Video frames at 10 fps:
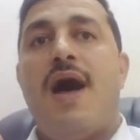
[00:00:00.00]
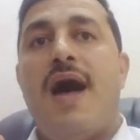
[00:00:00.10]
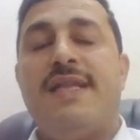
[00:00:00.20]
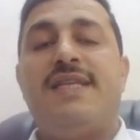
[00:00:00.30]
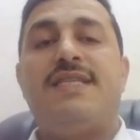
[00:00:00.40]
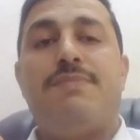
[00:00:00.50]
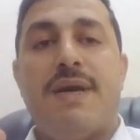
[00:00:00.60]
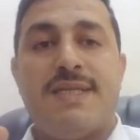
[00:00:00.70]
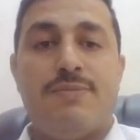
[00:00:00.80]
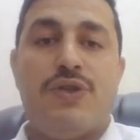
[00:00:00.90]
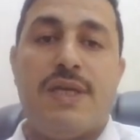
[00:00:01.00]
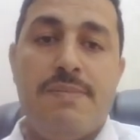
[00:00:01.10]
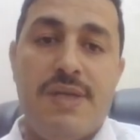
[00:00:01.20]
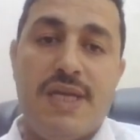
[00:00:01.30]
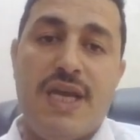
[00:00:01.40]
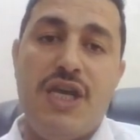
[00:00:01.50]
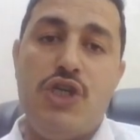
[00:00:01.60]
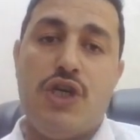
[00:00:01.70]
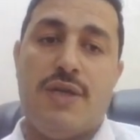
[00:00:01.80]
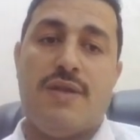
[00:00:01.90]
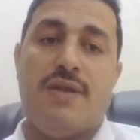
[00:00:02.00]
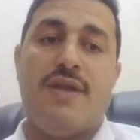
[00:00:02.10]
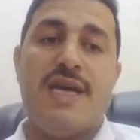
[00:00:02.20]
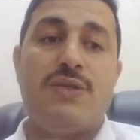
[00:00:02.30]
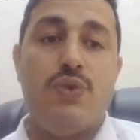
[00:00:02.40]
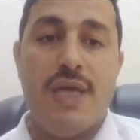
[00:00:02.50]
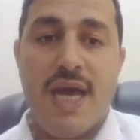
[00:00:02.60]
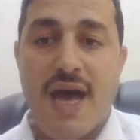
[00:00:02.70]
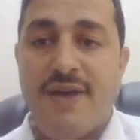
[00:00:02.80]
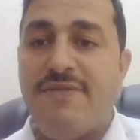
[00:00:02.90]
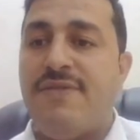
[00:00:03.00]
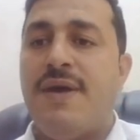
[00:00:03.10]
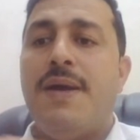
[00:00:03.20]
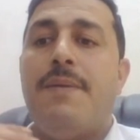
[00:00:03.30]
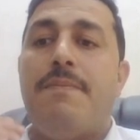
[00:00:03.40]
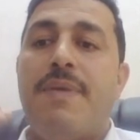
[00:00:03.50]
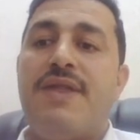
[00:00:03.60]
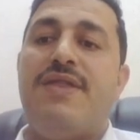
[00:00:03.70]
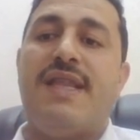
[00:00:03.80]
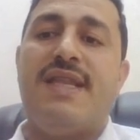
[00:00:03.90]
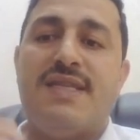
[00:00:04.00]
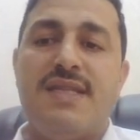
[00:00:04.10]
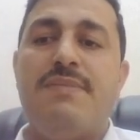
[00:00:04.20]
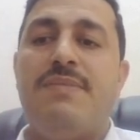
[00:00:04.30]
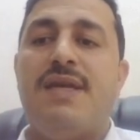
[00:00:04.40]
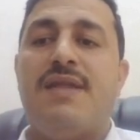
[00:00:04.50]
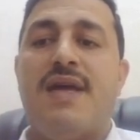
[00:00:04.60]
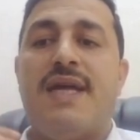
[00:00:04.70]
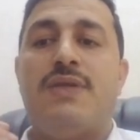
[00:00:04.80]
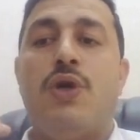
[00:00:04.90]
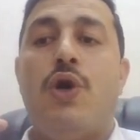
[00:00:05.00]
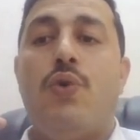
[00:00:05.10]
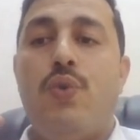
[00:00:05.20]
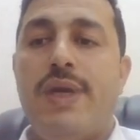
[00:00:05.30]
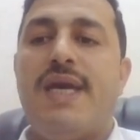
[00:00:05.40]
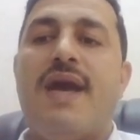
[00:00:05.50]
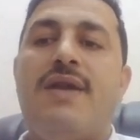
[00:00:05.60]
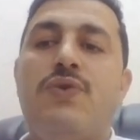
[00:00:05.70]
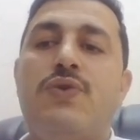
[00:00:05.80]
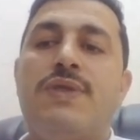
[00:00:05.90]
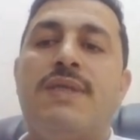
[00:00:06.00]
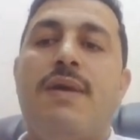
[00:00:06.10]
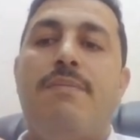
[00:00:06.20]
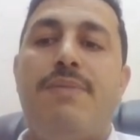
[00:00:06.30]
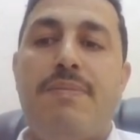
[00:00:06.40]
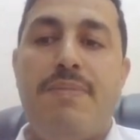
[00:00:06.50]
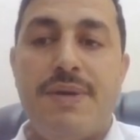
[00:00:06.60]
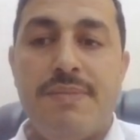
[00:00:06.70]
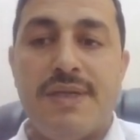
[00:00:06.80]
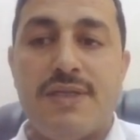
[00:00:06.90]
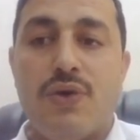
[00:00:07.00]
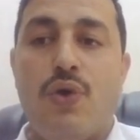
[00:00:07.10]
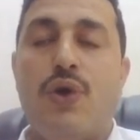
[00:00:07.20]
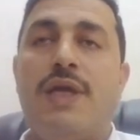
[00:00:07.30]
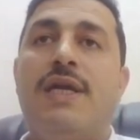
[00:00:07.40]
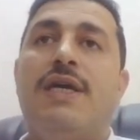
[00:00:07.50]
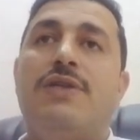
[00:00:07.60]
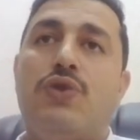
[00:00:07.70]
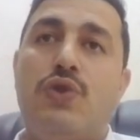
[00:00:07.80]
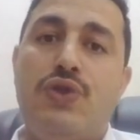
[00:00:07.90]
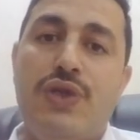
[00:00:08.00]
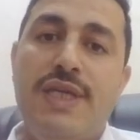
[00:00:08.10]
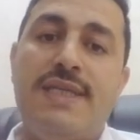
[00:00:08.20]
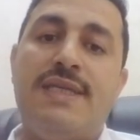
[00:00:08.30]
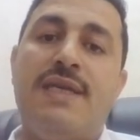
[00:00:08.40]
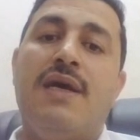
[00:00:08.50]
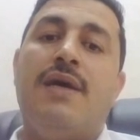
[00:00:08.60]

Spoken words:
antispasmodic medication that we have, but that doesn't mean that we can use peppermint oil to treat